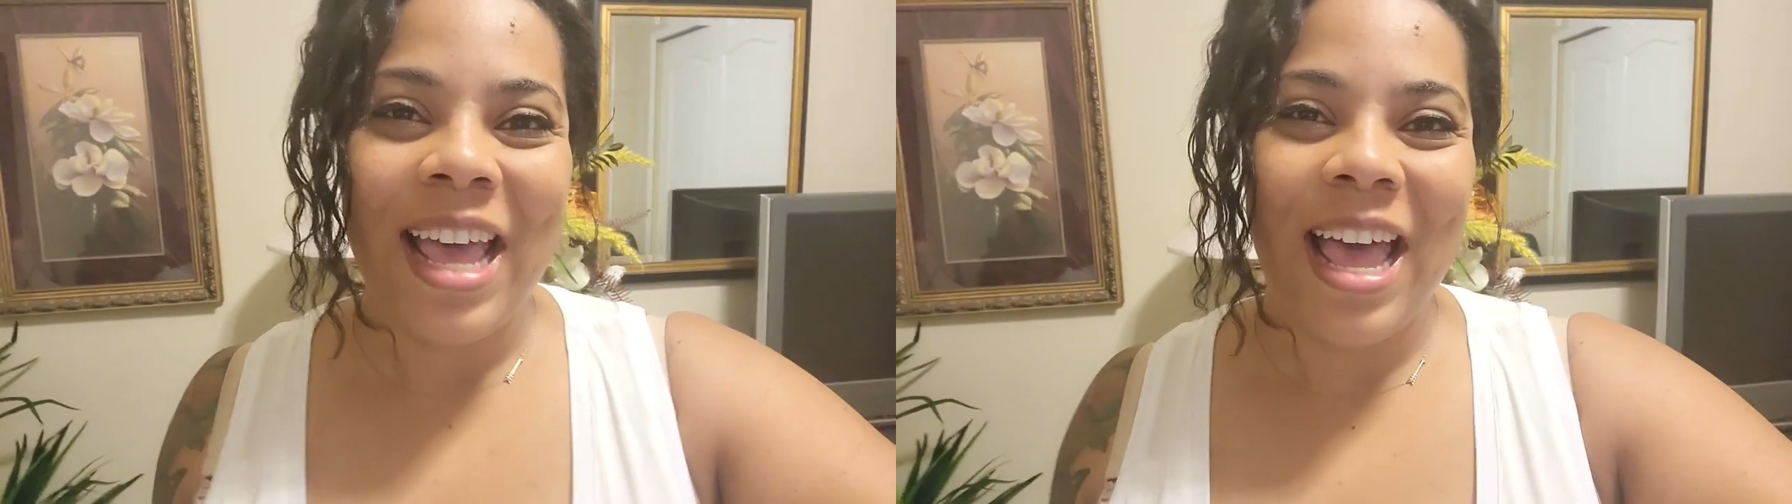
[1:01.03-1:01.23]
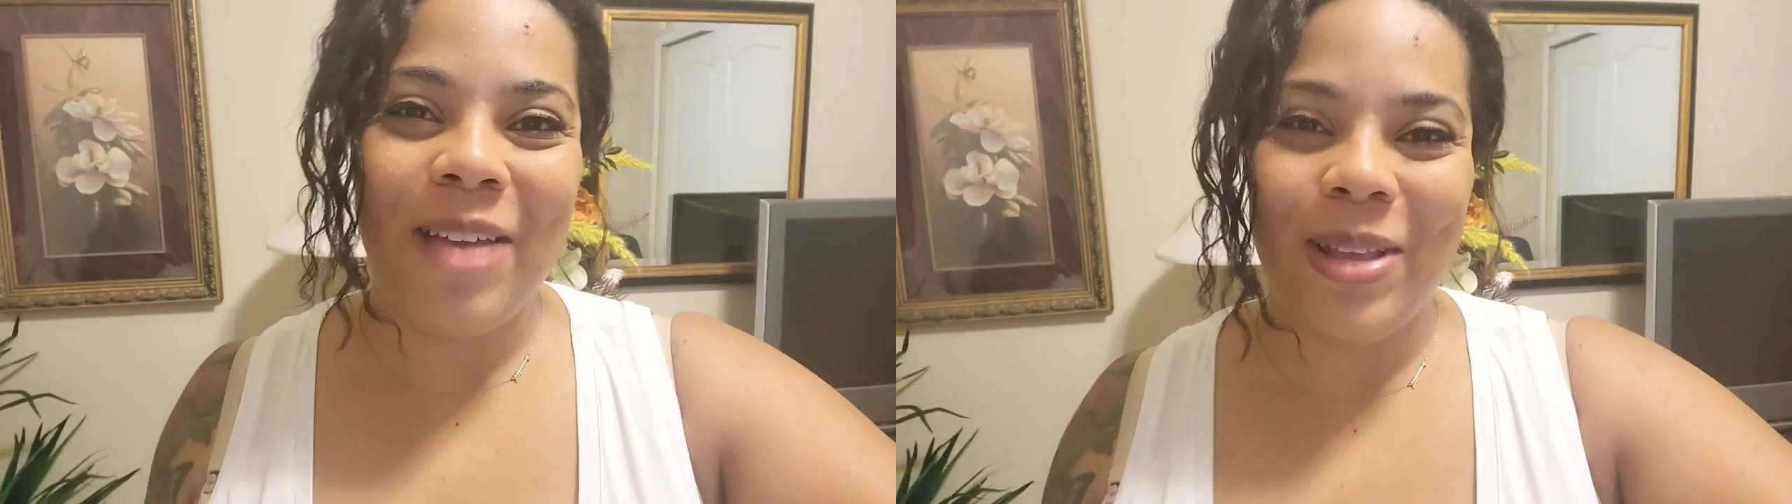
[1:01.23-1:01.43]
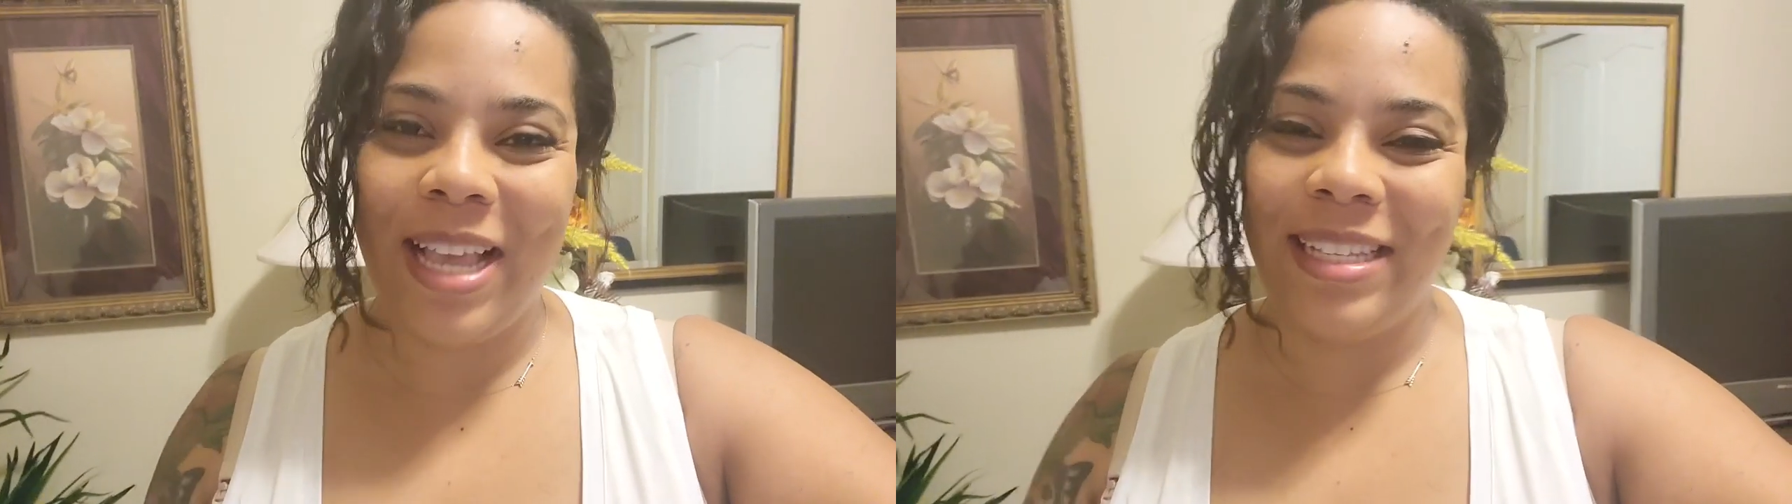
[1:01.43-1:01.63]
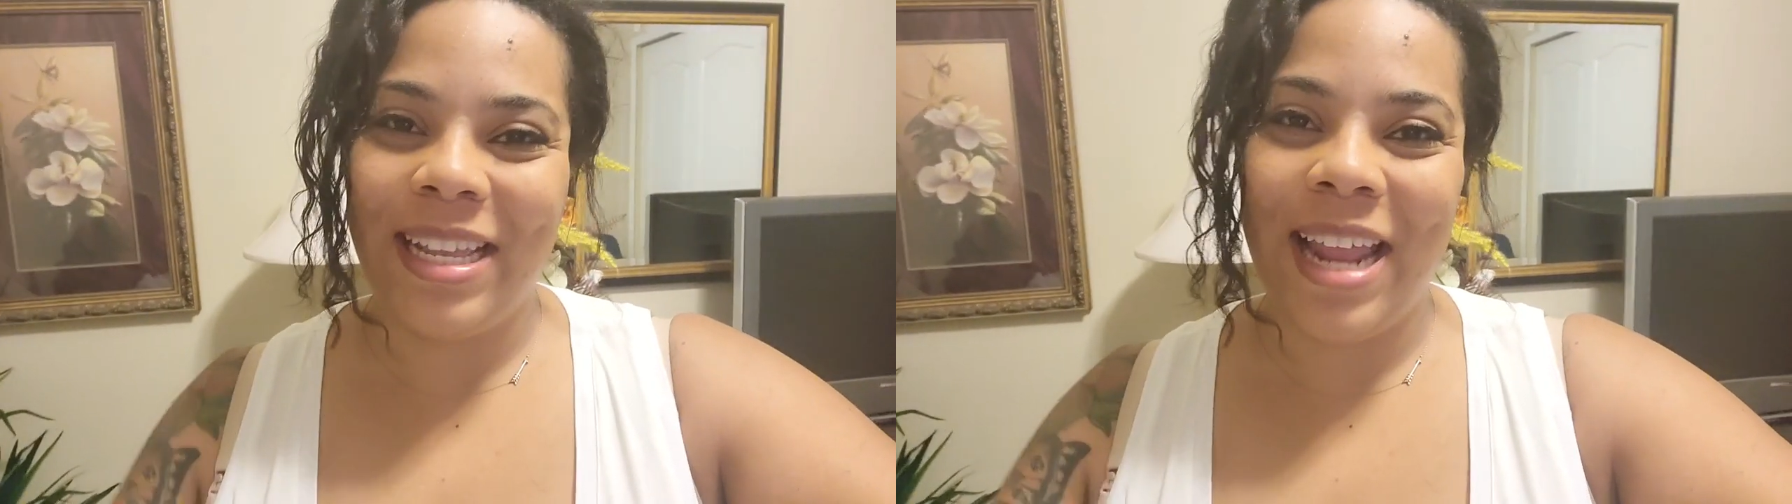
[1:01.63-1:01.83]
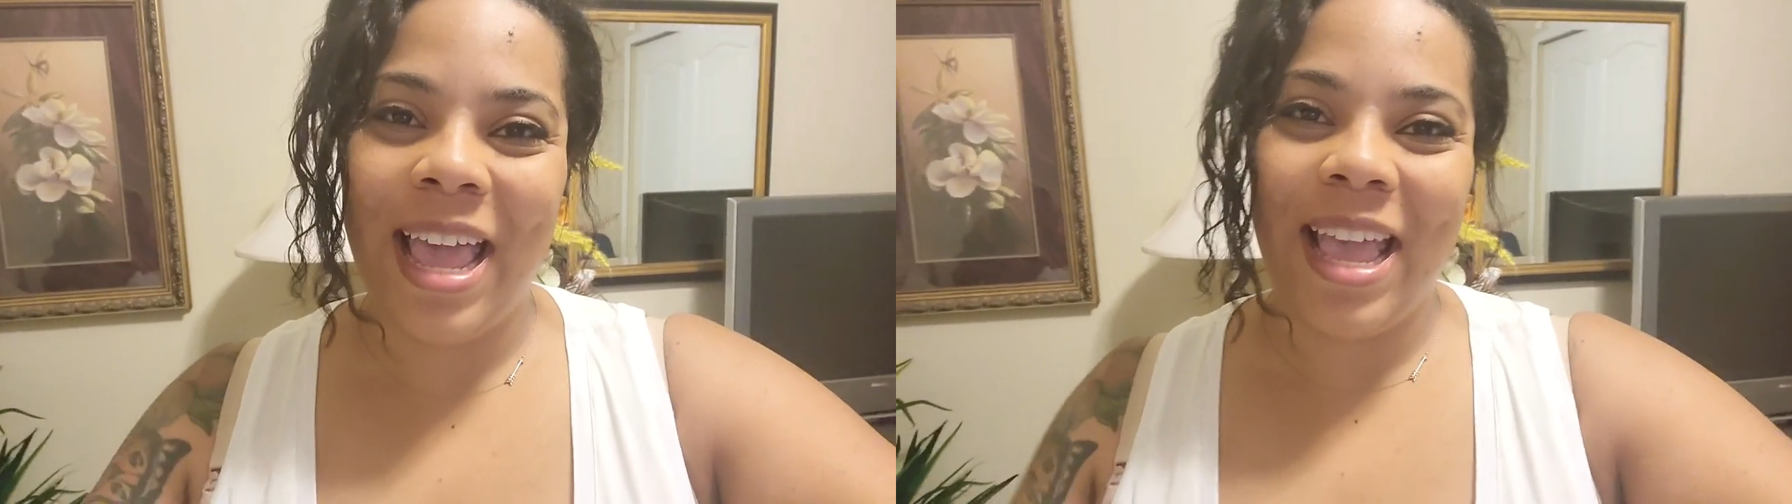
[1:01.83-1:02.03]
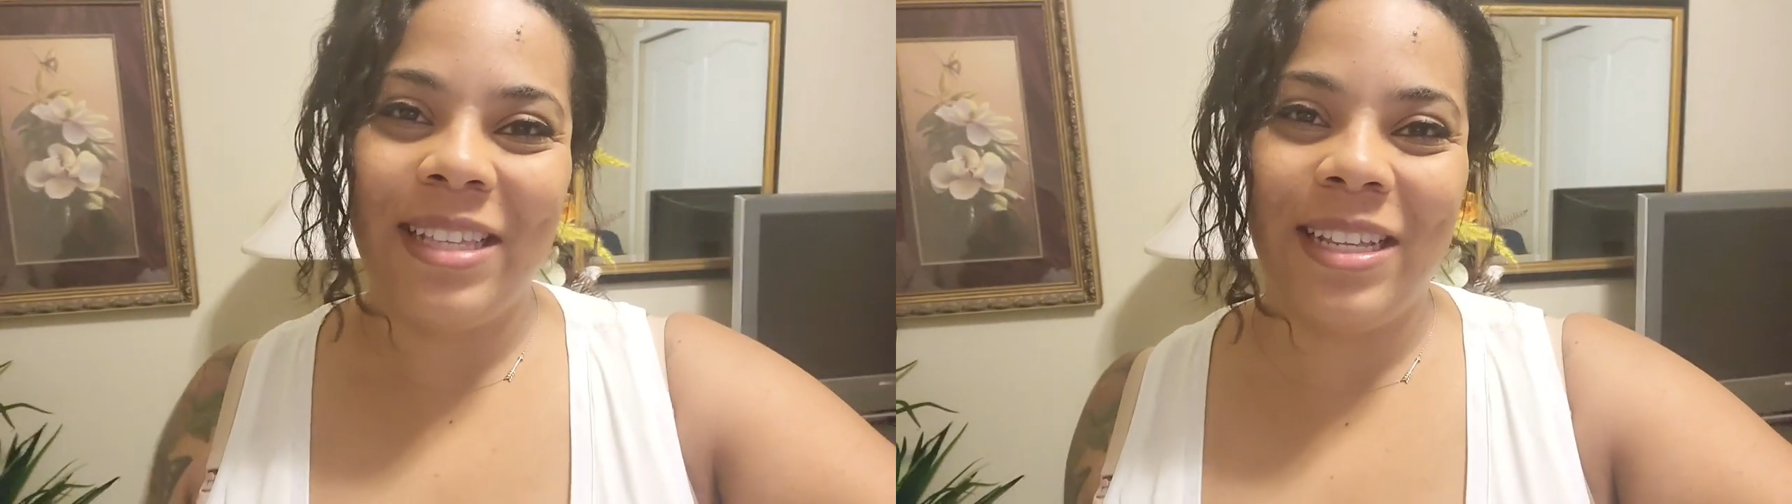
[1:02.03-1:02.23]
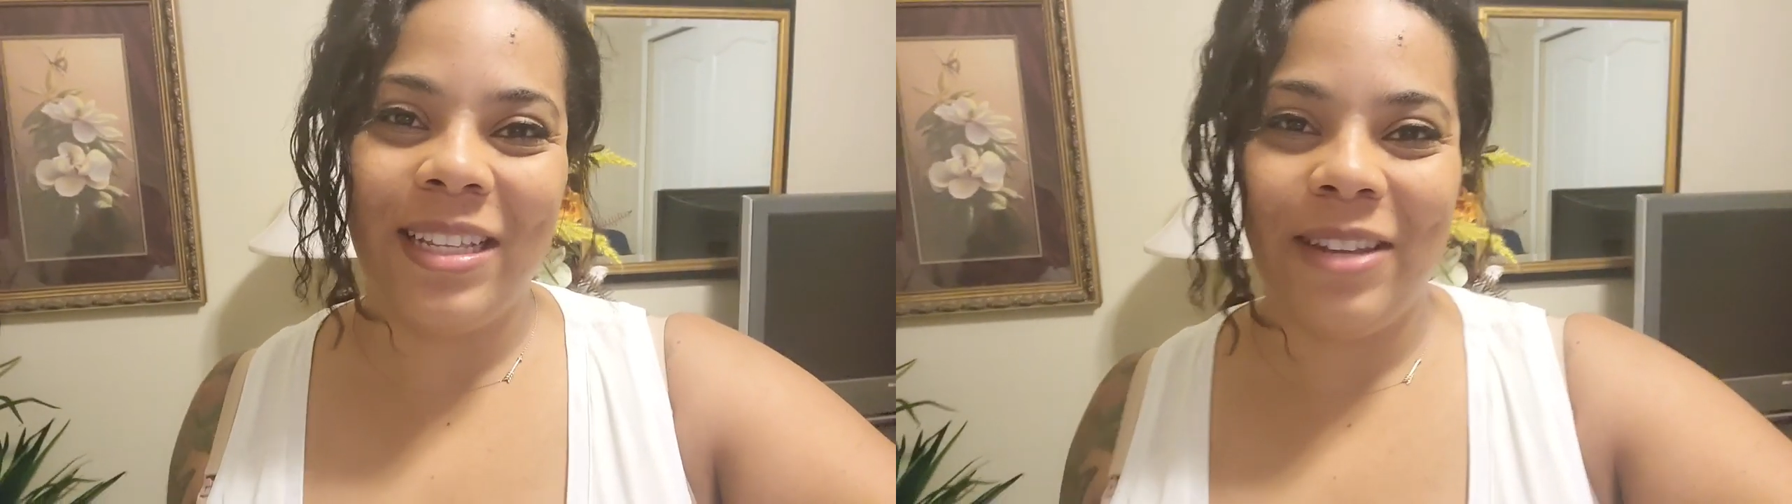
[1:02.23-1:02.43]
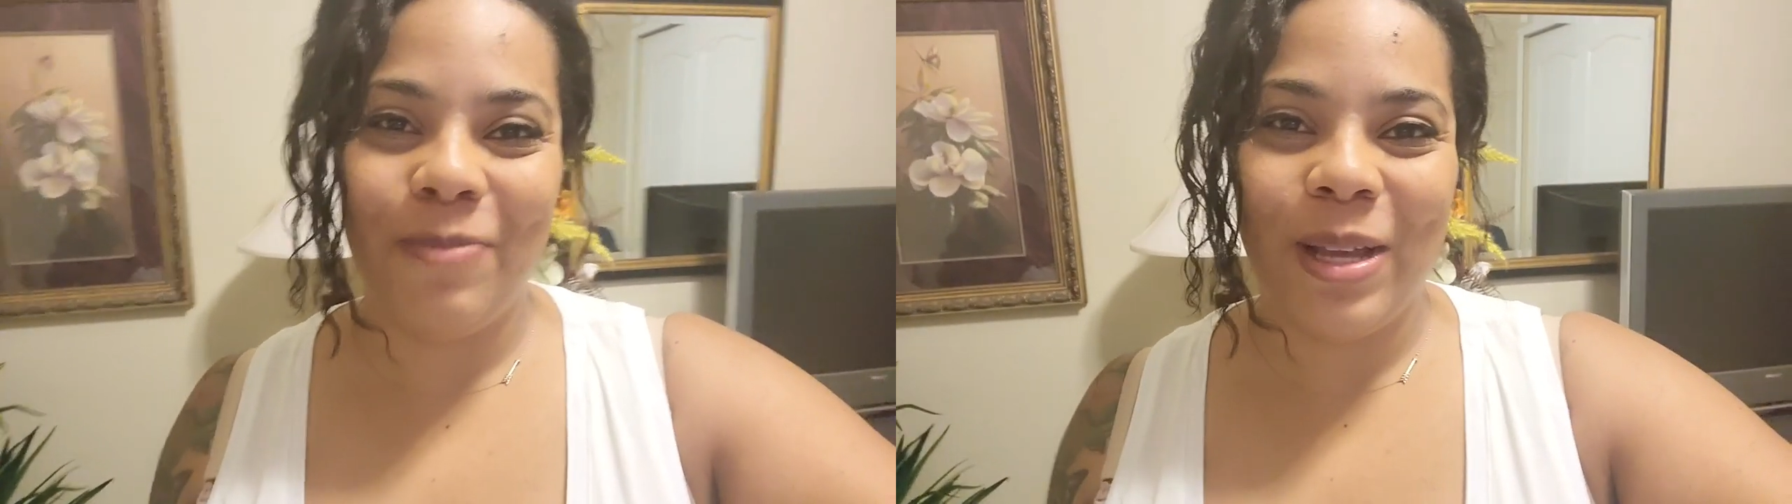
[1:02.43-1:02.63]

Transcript: Like I said, I had to leave